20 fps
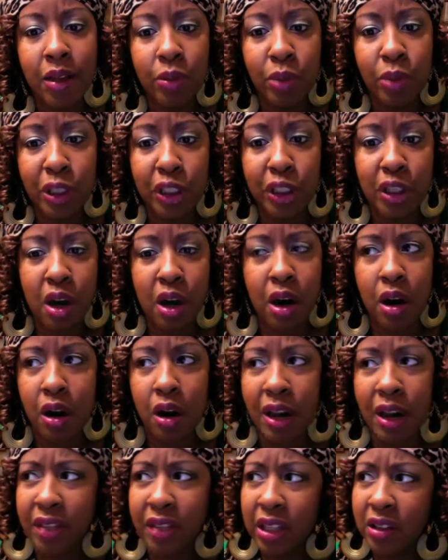which are,
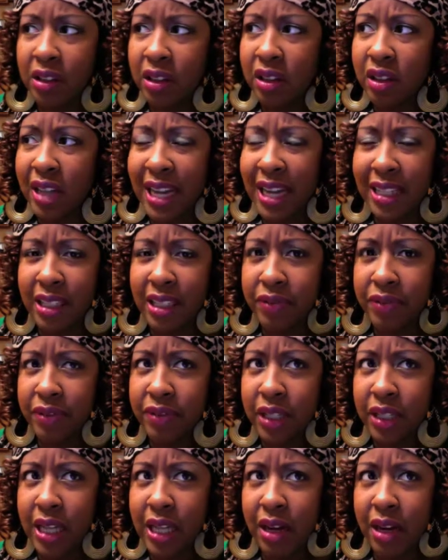I think they're
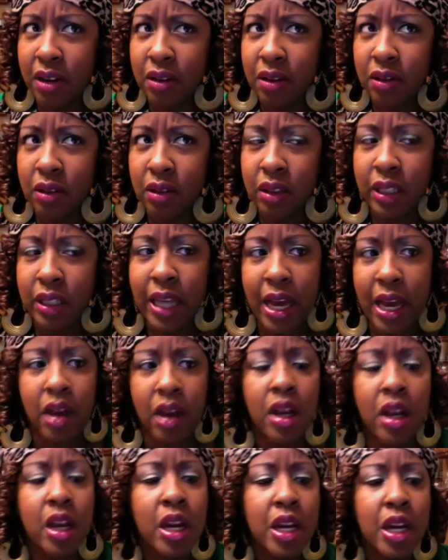$19.50 now. Yeah.